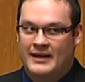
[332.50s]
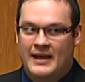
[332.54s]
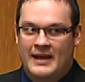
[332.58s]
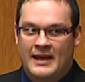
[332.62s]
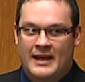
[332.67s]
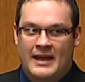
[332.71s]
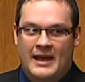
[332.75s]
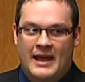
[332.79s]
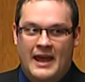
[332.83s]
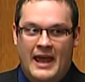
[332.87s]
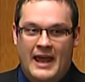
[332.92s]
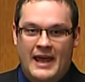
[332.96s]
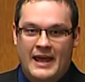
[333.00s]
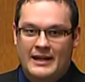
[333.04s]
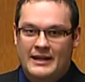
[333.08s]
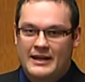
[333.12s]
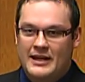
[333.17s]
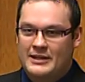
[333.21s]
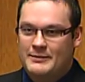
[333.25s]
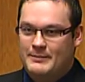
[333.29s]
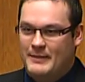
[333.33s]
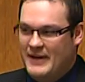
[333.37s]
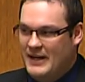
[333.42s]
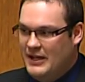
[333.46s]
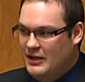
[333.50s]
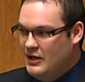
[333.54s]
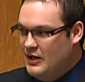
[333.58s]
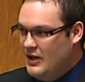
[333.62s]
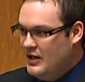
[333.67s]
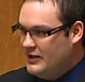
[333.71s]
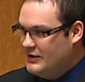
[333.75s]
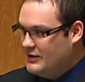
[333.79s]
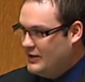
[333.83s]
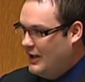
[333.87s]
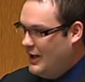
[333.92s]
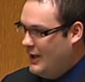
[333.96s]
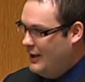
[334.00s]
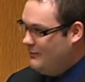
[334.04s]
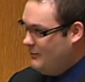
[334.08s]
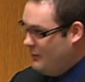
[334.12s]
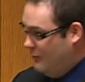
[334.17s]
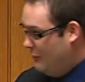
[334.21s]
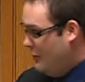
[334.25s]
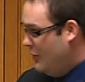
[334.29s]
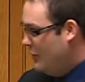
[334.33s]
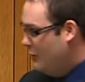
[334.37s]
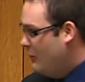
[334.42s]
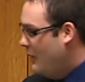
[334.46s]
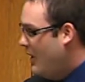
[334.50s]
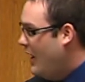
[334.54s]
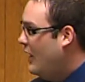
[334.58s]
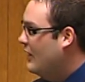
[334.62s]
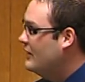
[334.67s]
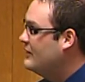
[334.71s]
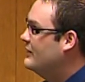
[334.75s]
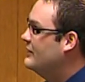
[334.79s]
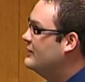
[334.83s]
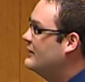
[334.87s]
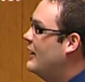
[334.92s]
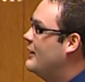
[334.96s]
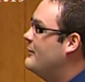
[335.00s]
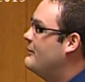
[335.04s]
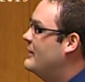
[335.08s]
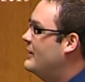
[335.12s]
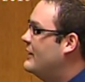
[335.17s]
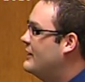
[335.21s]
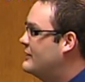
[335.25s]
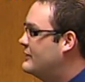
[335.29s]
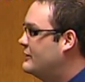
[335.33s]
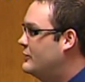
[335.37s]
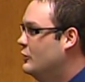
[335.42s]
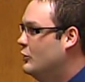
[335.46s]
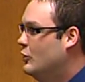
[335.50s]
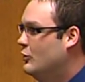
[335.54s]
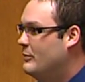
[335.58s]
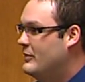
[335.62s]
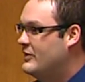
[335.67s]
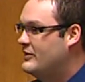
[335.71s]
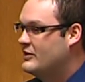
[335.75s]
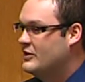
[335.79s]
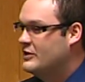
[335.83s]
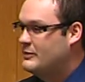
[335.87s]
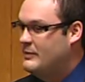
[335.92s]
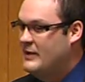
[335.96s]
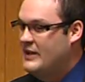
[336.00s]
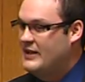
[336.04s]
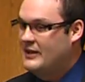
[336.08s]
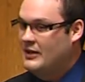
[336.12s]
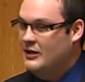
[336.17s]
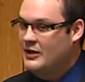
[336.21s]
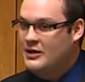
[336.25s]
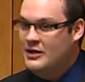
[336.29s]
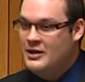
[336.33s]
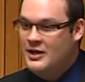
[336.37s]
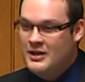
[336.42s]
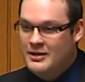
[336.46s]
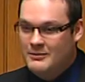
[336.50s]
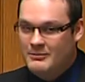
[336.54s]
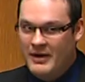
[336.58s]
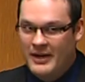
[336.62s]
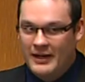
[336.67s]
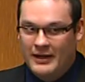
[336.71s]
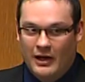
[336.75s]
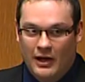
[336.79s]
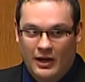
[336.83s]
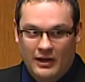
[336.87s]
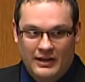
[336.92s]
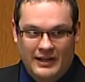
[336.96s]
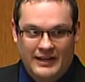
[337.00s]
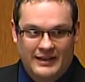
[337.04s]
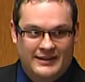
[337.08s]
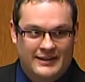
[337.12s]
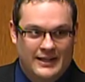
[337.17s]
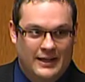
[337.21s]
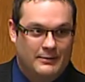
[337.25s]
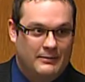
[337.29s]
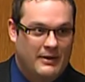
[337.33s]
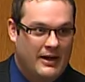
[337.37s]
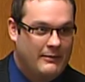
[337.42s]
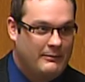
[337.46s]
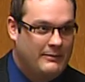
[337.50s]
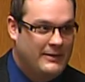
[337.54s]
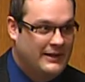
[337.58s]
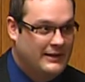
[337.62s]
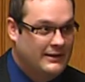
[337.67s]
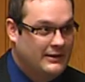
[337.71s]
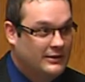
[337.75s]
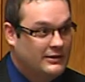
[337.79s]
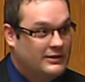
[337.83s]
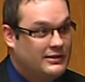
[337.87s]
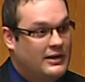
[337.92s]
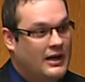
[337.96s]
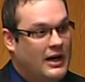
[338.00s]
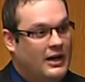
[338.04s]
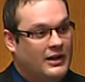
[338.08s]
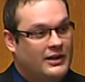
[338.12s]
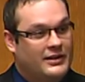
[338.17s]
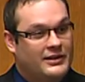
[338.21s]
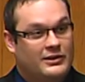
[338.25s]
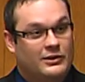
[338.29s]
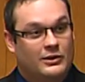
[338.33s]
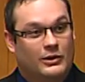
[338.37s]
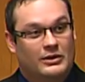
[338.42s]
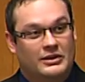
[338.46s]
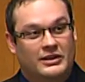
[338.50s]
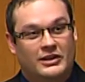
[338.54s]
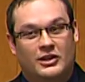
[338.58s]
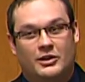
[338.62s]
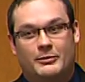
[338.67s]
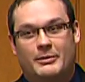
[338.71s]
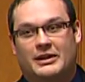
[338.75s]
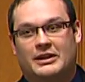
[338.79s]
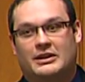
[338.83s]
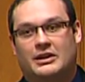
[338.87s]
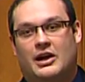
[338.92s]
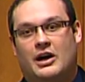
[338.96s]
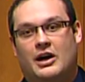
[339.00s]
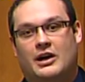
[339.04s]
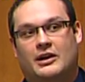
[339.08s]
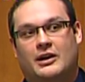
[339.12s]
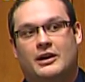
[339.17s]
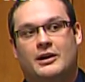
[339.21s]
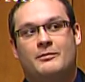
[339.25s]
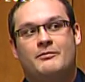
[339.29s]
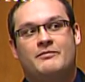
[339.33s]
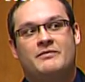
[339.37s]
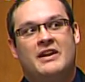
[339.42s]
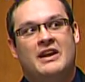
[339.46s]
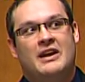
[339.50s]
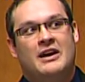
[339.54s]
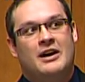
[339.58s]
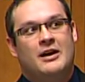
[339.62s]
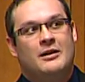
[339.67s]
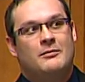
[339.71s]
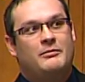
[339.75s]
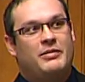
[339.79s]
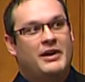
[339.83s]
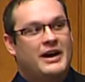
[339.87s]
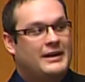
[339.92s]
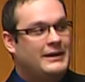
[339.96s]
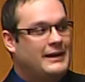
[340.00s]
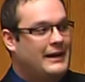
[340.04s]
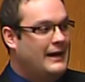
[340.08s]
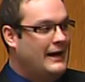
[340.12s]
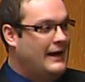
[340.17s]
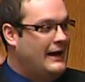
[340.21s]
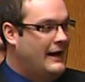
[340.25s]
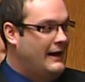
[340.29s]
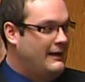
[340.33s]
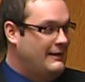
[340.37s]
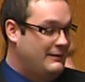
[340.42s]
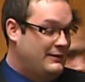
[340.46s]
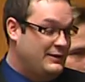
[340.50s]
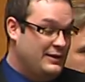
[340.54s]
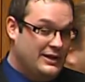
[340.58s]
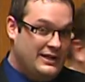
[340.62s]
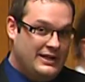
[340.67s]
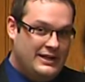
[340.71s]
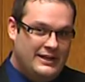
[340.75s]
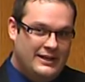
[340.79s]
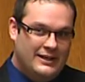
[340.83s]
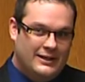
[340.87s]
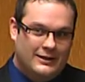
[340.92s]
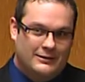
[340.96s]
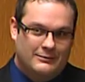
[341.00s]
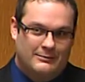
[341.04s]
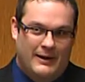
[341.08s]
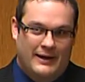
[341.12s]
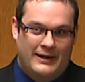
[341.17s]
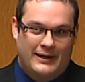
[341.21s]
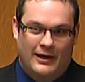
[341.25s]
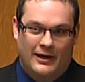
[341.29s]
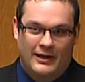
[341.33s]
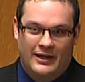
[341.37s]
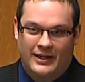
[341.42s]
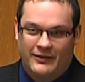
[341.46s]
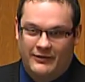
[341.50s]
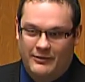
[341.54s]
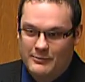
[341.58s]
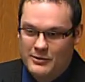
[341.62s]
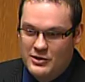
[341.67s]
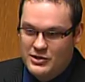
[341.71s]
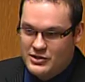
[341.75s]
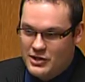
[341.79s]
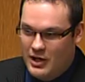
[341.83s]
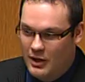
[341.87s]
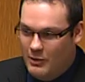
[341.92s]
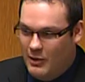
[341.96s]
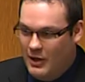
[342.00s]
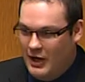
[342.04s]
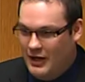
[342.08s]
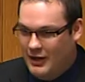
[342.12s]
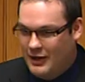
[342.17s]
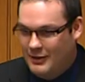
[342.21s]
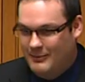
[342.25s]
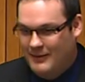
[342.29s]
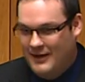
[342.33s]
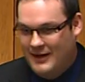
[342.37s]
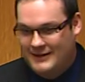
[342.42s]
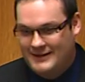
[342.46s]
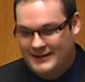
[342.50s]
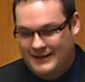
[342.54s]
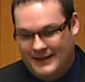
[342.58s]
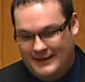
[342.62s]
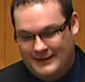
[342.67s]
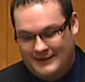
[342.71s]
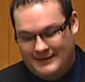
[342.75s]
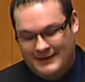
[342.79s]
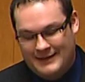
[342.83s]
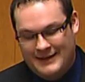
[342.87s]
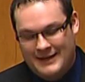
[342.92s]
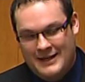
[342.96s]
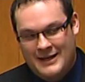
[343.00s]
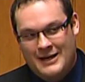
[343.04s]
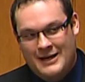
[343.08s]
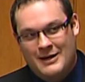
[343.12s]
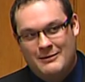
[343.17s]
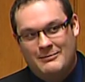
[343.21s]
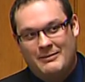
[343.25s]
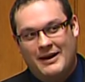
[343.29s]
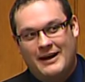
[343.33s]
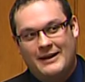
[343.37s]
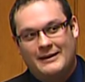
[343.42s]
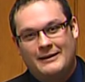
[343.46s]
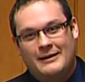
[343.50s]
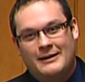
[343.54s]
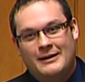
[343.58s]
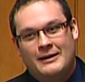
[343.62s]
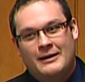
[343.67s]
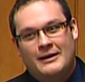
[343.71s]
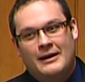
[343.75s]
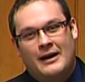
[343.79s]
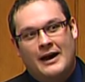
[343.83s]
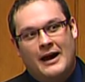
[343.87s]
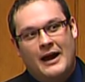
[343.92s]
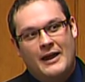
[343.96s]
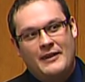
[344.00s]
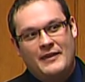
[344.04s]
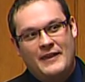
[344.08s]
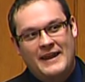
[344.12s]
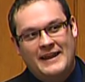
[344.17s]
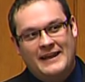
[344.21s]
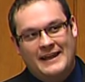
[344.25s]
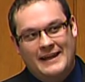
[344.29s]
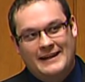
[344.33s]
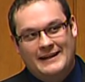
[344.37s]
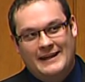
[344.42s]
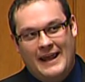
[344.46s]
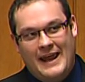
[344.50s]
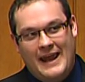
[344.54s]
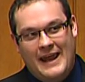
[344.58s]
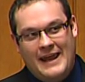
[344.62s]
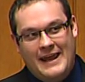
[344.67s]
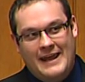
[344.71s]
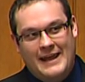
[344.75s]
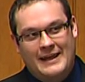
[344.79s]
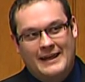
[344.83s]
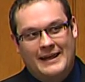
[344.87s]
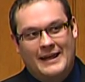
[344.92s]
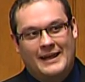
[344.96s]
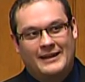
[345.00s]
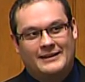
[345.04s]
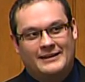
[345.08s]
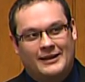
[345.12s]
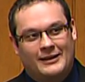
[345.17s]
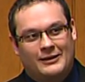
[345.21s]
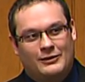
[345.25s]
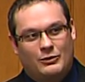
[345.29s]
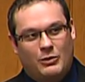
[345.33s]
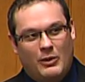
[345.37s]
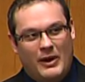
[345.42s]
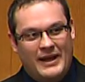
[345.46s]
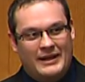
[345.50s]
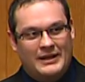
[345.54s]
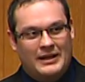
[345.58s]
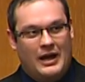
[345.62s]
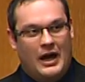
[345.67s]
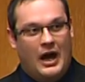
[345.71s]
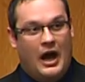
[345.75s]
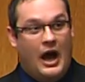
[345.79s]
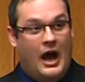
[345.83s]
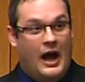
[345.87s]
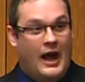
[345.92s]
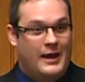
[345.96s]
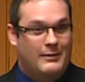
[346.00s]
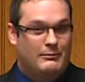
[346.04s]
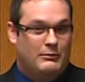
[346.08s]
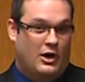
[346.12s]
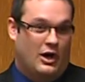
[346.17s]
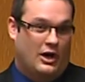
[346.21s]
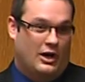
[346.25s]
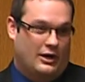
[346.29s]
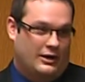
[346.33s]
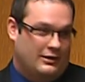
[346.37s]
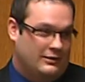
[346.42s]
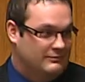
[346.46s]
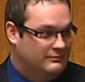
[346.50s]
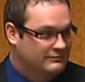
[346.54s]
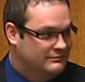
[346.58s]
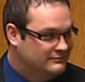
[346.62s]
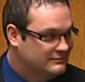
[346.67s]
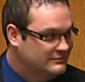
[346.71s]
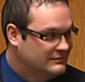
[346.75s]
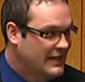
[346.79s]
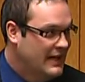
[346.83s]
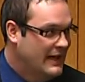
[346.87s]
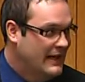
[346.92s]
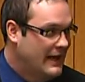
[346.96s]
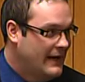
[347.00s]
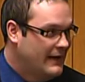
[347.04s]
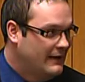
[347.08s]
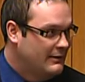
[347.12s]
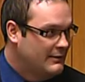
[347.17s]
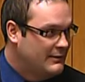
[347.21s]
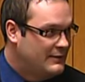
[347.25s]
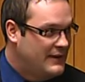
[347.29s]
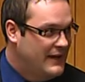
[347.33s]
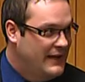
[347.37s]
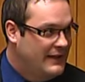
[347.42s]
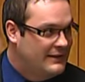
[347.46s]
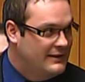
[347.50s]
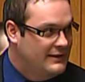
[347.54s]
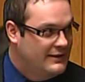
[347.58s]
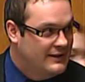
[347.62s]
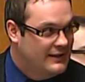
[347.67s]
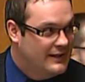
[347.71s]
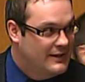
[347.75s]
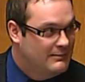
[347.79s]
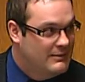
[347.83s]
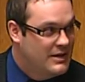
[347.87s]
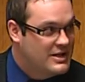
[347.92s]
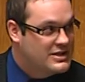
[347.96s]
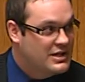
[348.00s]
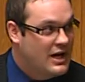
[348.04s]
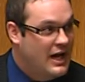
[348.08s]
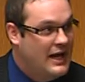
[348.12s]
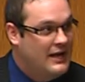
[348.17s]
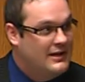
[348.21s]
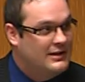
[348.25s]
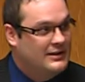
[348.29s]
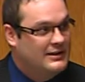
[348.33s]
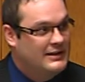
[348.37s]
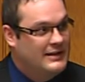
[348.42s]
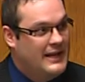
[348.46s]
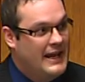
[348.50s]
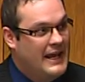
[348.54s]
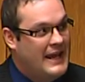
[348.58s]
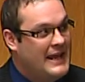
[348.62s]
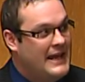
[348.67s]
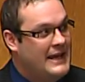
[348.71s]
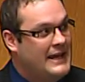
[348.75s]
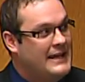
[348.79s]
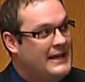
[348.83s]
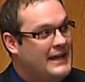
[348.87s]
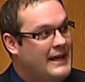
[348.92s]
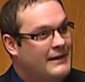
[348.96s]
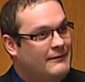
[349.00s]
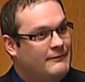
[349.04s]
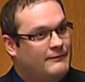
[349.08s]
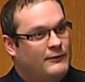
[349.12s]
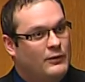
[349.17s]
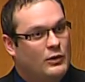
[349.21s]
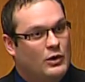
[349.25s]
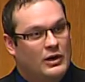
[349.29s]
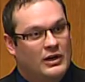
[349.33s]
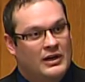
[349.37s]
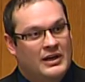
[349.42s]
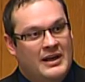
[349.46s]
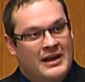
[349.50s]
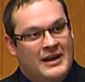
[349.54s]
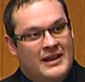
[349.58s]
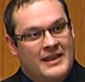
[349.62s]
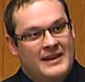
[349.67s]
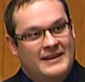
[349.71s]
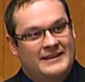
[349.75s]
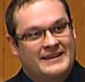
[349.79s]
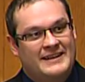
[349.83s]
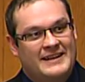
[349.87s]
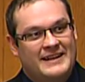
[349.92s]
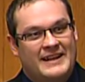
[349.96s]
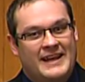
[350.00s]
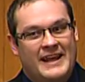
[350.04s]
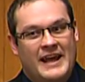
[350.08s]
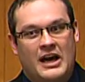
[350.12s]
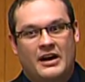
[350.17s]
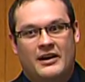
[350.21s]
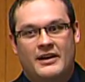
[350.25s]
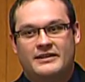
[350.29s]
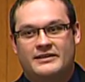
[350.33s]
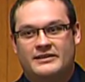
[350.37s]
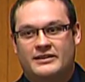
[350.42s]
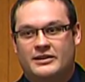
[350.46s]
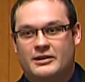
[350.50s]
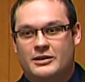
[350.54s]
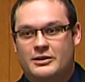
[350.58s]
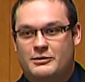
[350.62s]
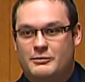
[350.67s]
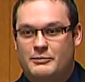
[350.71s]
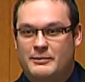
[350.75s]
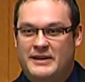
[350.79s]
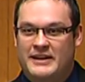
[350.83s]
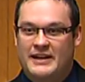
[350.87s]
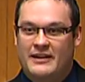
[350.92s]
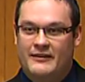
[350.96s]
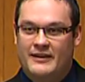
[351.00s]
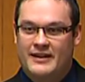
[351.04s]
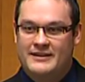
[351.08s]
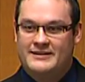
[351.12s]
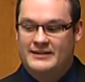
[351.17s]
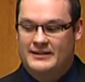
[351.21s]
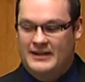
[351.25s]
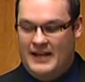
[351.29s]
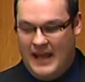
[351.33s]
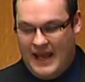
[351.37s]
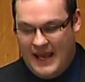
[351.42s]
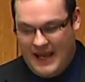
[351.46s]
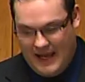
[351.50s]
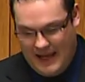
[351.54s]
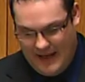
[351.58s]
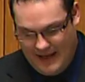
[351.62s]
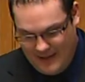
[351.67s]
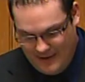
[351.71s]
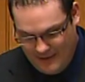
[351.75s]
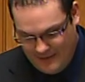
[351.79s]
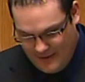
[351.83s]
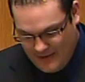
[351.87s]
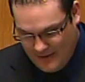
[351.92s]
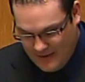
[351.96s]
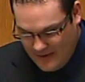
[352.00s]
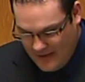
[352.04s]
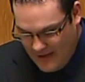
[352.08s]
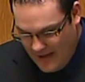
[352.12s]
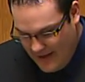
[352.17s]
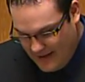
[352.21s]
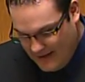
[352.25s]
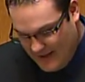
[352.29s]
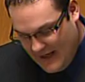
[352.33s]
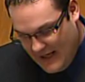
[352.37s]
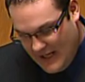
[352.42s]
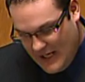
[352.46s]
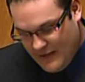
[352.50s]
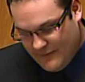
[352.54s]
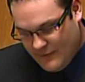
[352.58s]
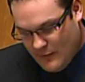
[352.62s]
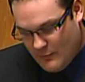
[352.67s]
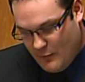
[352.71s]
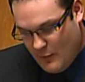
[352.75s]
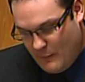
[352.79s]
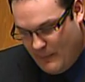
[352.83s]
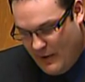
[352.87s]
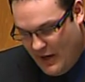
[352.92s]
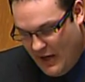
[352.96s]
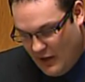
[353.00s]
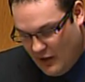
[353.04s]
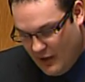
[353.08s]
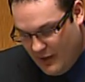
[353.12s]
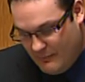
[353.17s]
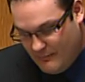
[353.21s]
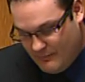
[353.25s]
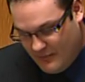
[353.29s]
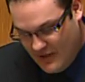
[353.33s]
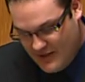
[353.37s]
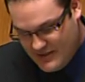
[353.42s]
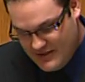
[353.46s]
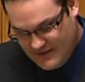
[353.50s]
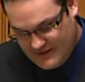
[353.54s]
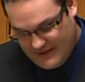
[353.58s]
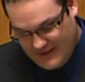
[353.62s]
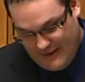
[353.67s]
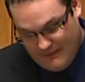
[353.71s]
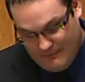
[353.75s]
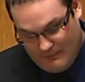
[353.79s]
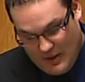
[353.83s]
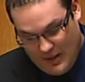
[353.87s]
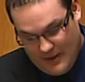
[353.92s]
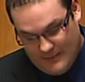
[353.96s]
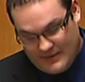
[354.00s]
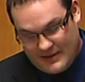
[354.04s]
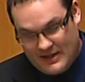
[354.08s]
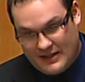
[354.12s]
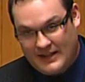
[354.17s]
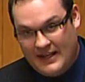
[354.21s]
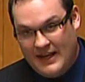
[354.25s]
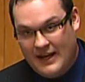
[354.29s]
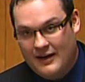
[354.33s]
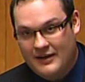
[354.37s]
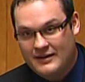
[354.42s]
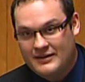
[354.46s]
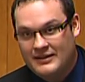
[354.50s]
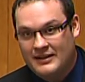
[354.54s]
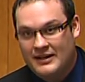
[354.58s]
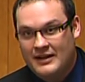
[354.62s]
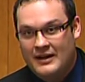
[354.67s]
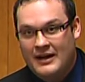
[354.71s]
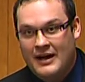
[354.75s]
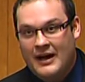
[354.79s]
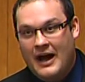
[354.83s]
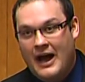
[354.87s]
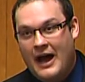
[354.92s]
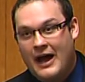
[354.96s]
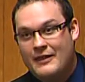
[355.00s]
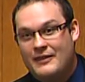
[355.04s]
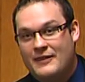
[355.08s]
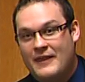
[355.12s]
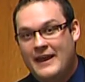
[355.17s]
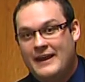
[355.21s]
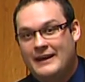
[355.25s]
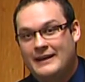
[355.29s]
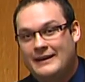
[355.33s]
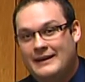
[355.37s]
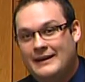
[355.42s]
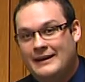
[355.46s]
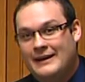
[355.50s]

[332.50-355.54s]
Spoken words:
And it's been a long time, well, a while since I've been in school, Mr. Speaker. My colleagues, some have been out of school a little bit longer, but 30 years, my colleague from Mooshaw-Waccamaw says. But I think an A is a quite high mark, and I don't think you can get much higher than an A, and for the C.D. Howe Institute to be giving us an A for preparing budgets and public accounts, I think.